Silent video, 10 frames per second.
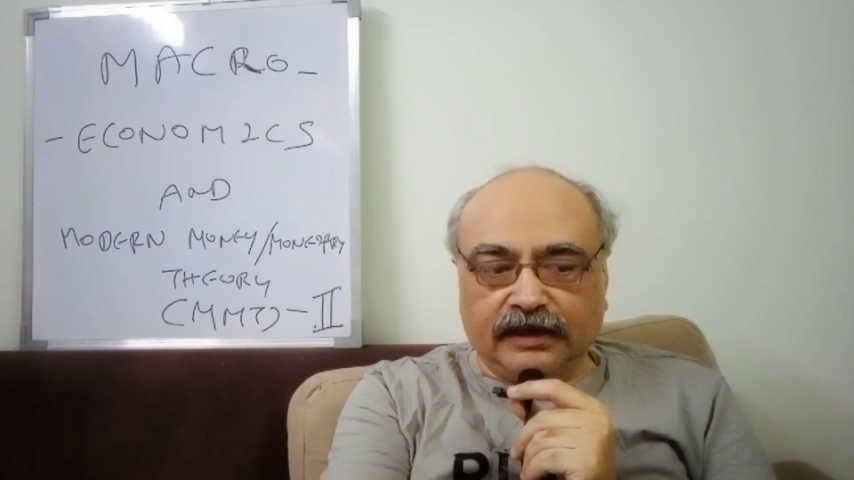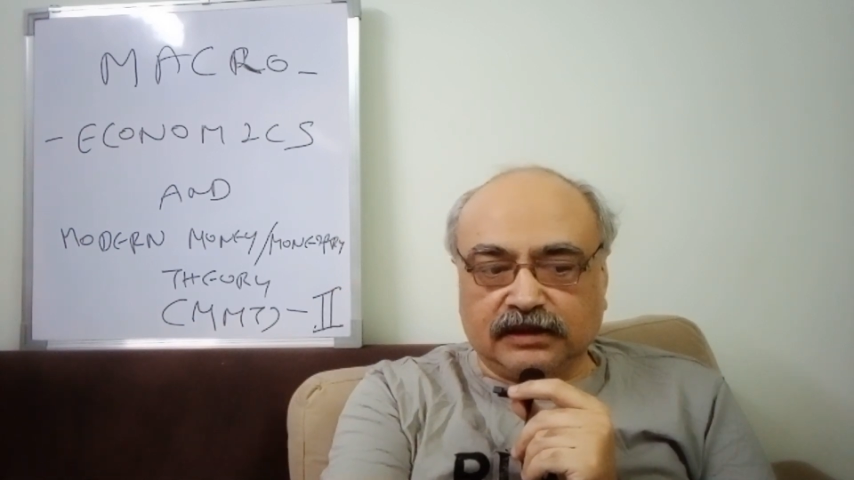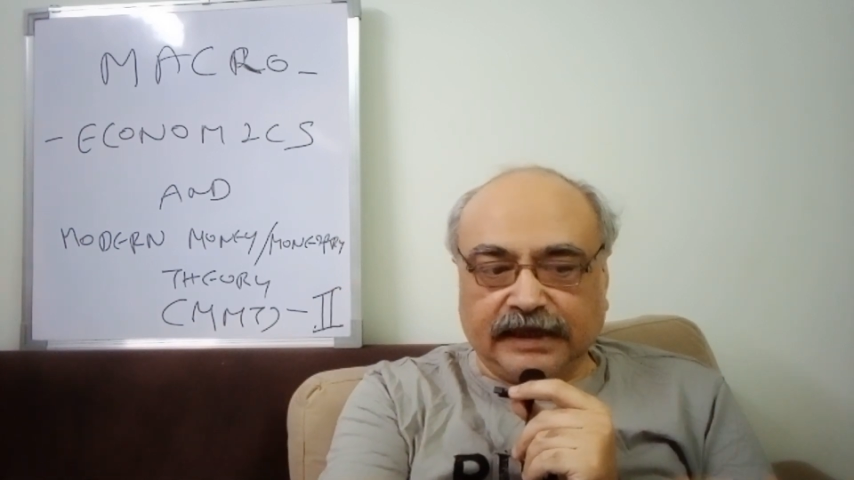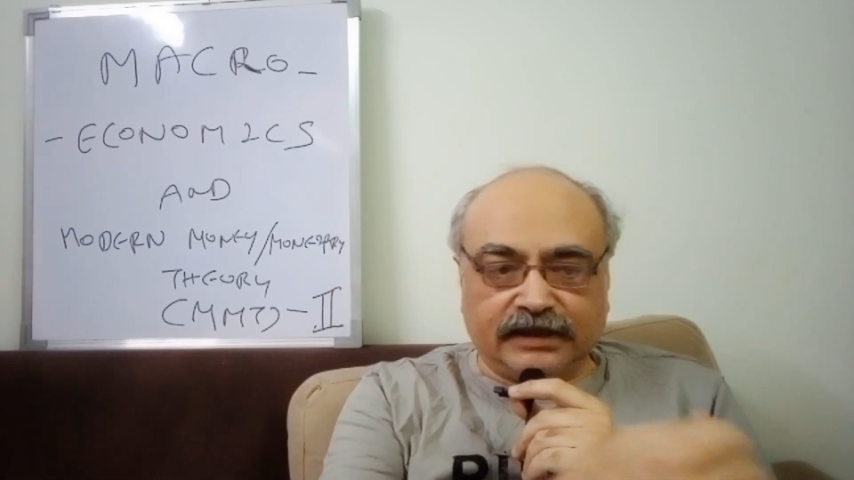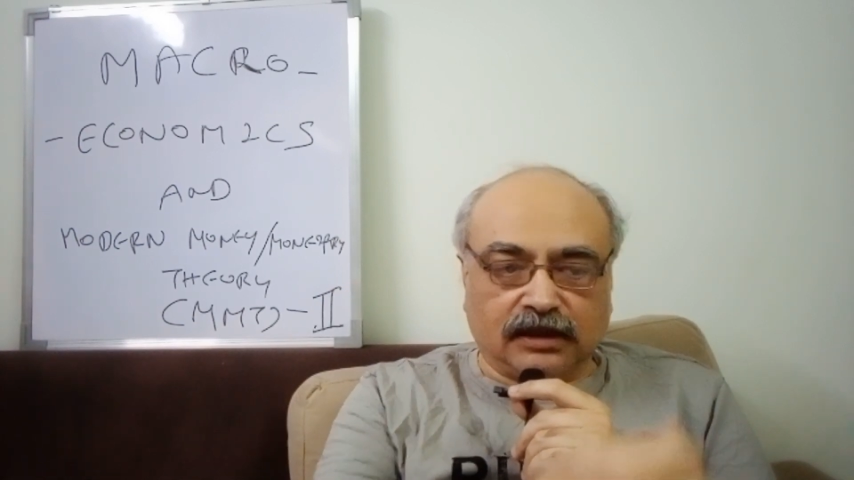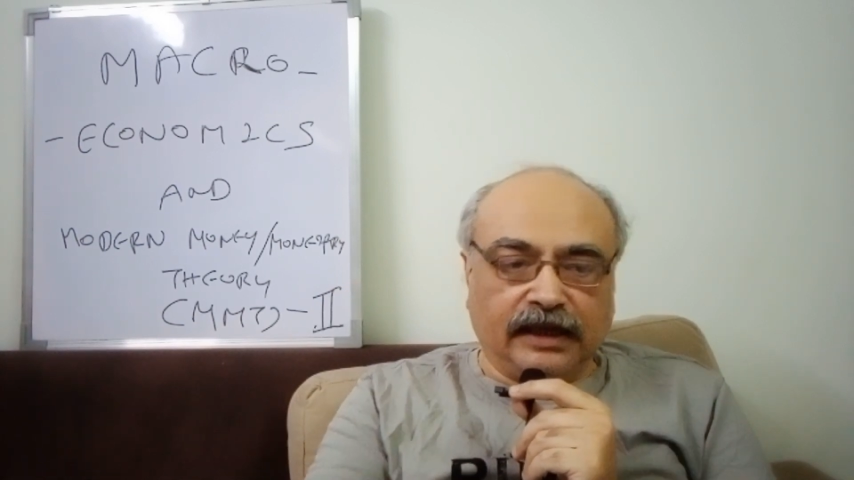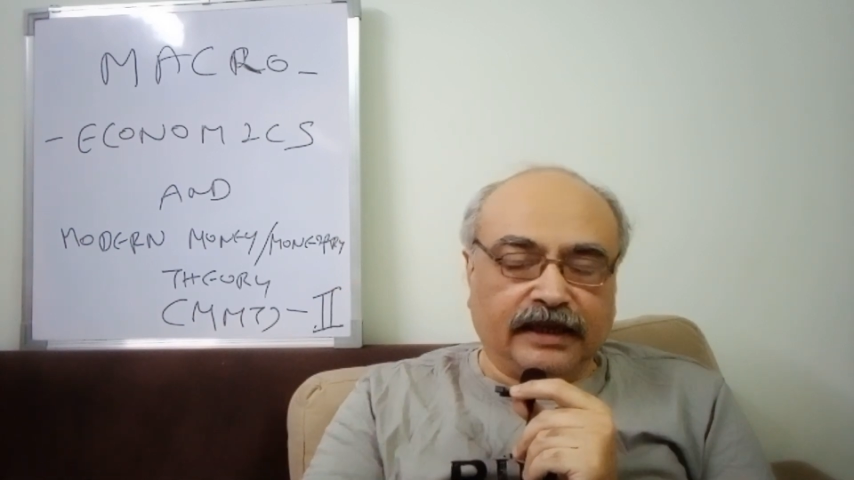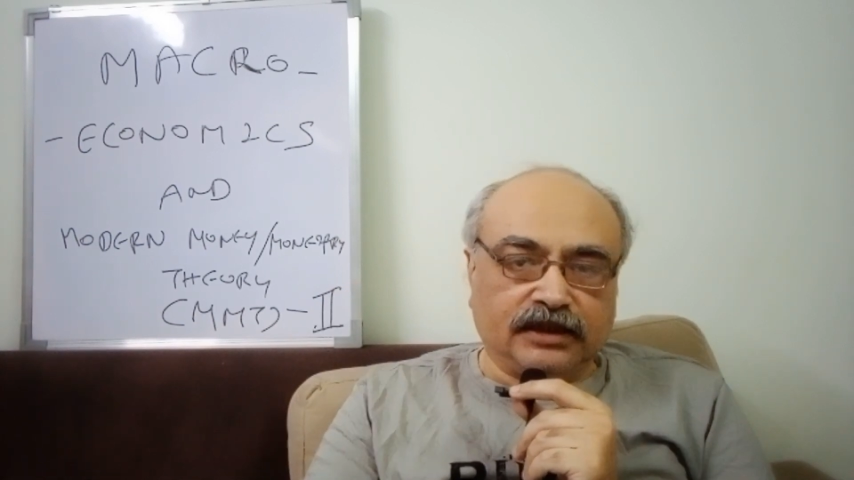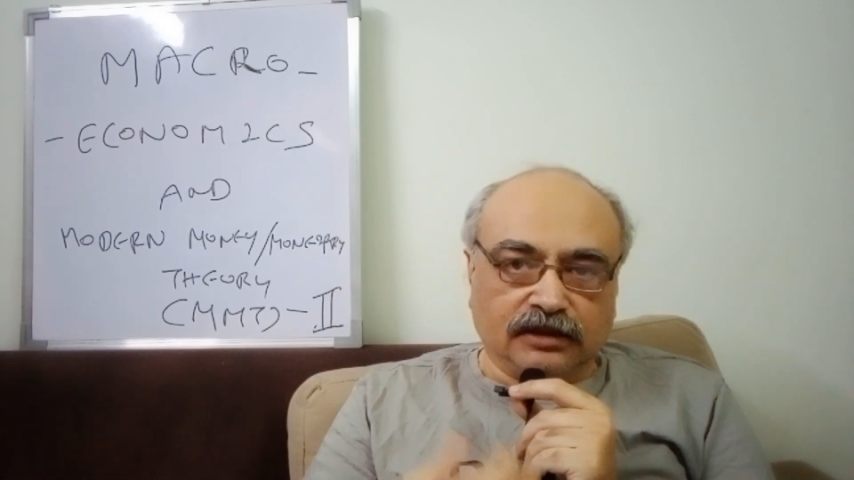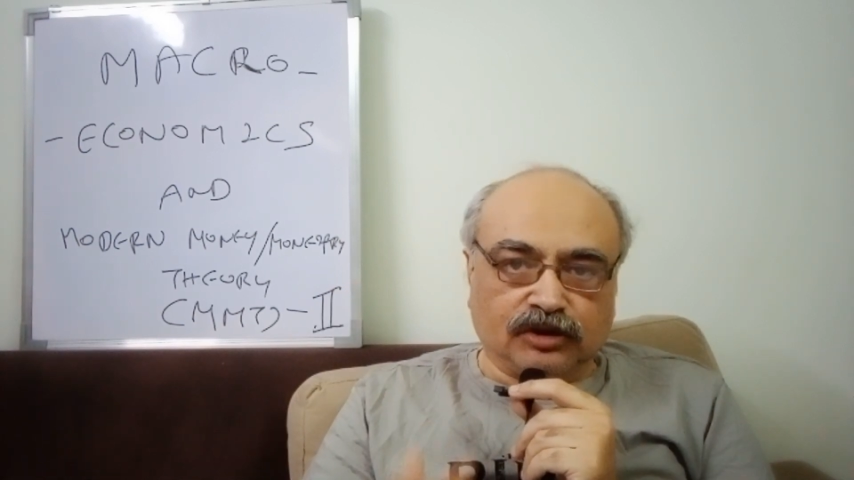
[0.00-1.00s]
has tax
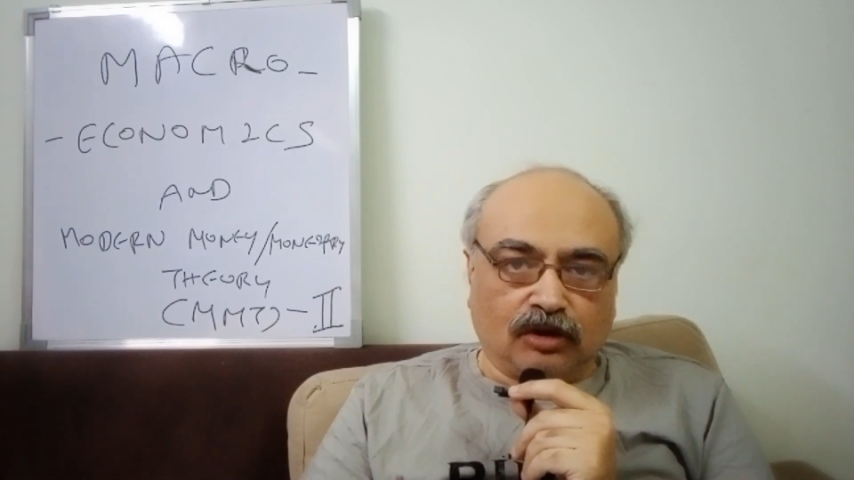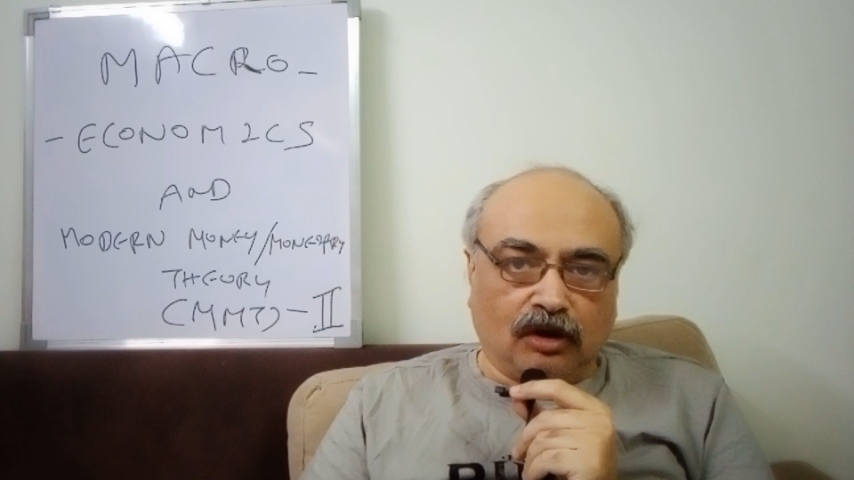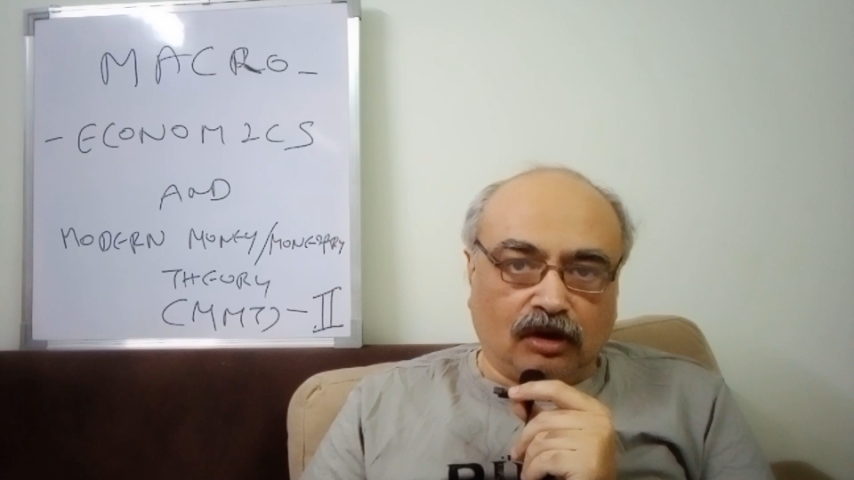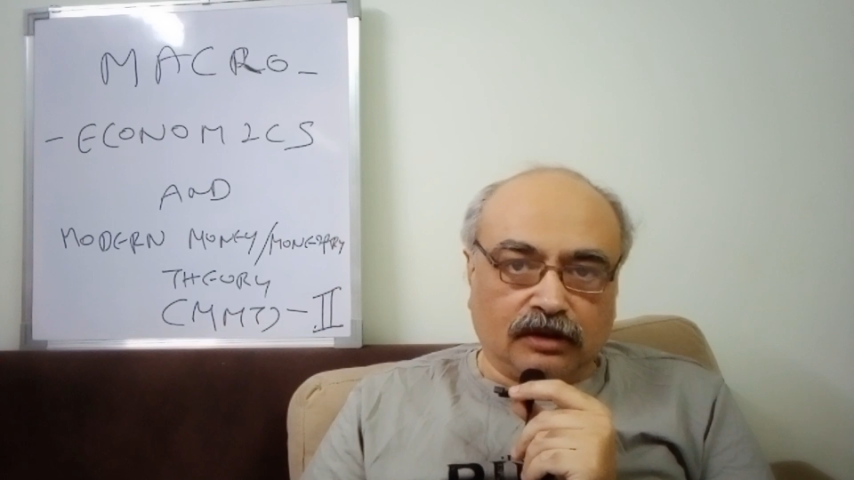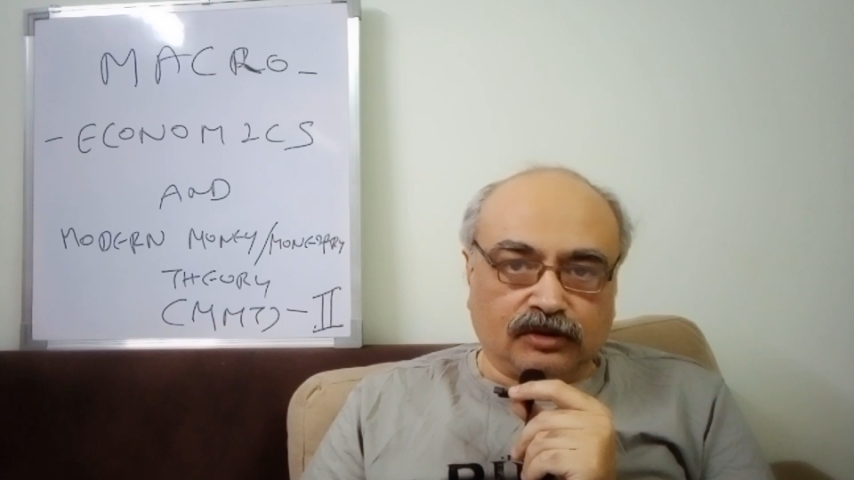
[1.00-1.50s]
collections or not.